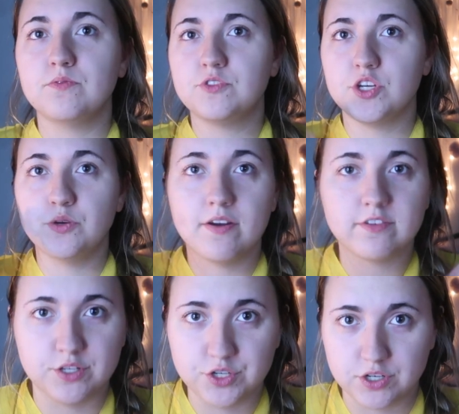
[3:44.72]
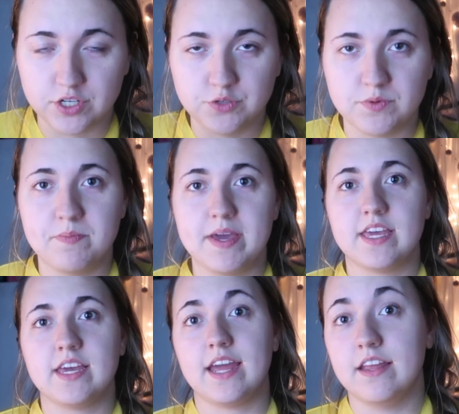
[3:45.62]
to whoever's in charge with
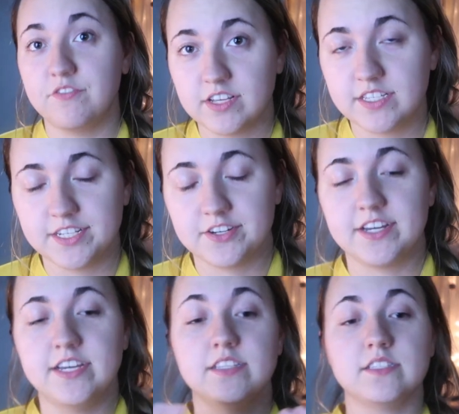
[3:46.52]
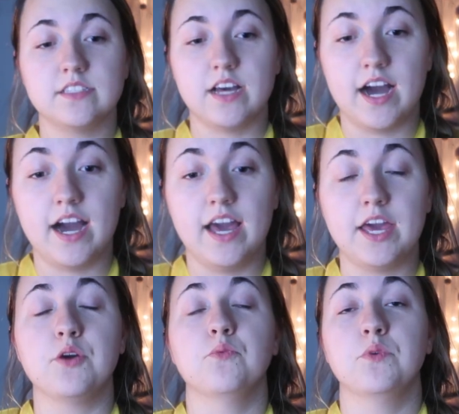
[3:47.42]
making a Netflix series,
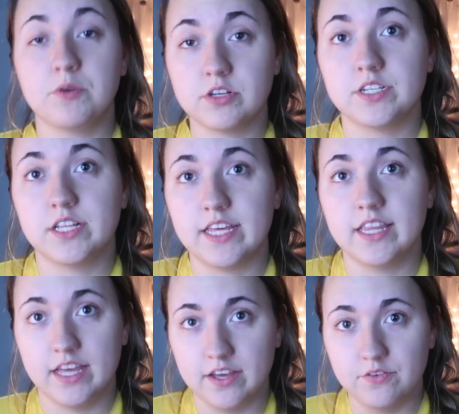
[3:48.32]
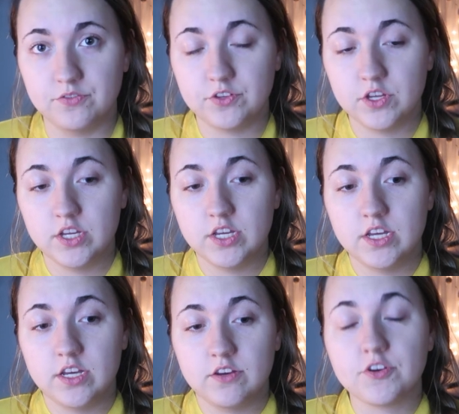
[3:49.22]
I would personally love
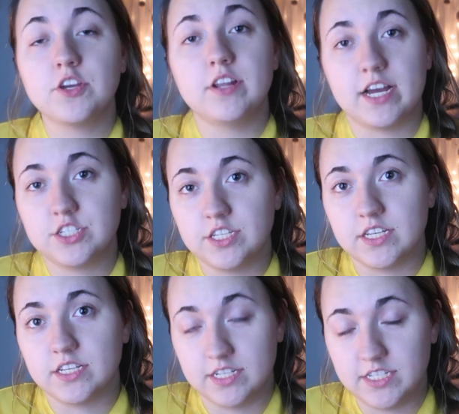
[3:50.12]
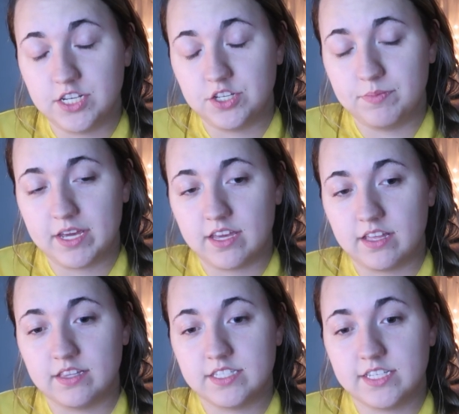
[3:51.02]
for you to actually continue
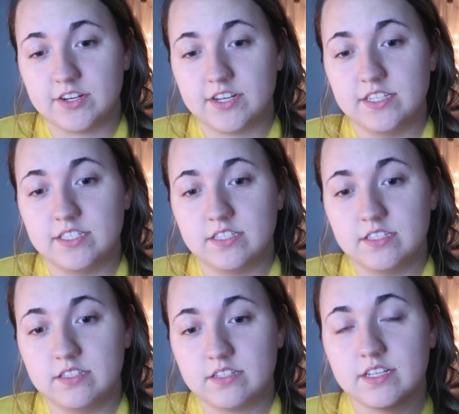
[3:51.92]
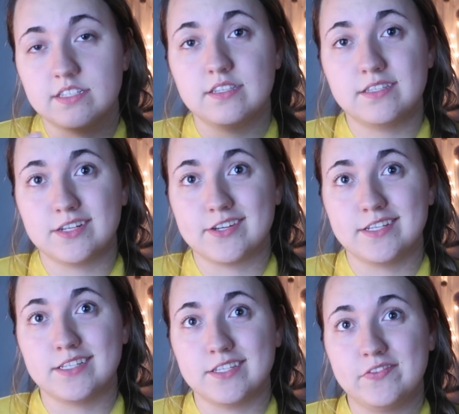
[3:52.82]
making the series because the
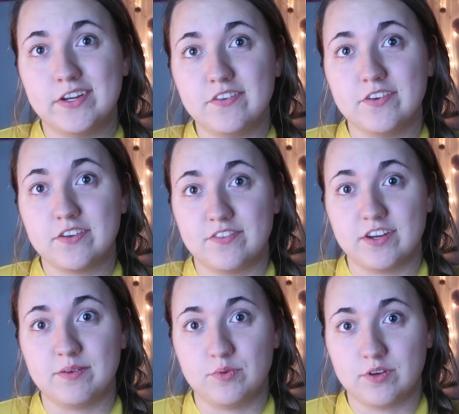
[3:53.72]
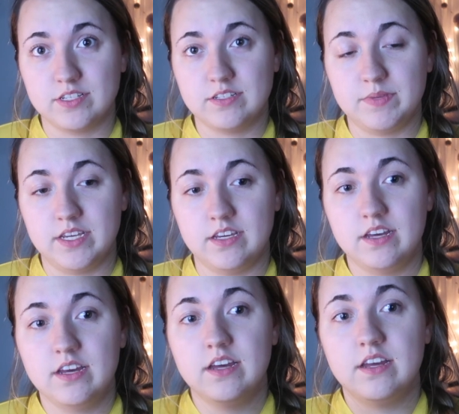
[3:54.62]
series is very, very, very important to me.
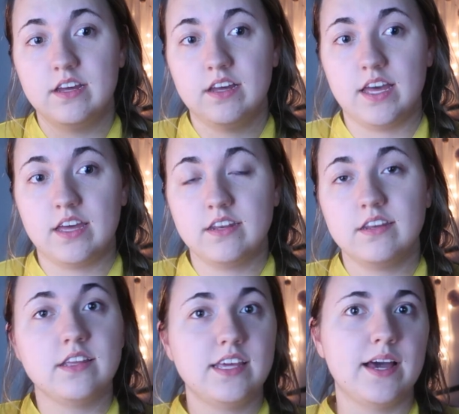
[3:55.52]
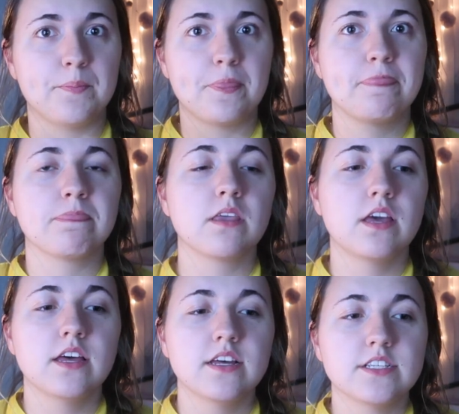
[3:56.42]
And yeah,
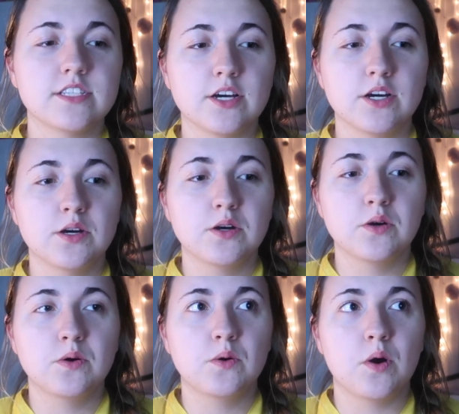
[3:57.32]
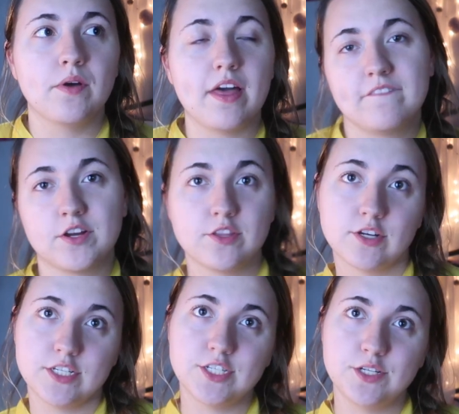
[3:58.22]
so without
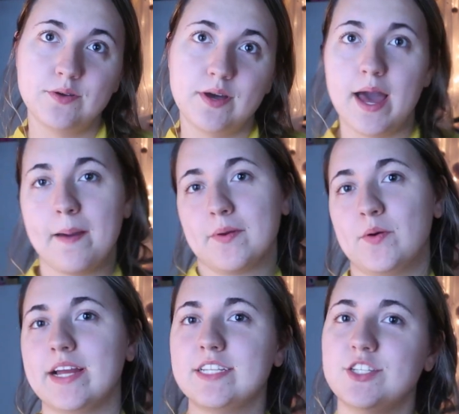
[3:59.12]
further ado, I'm going to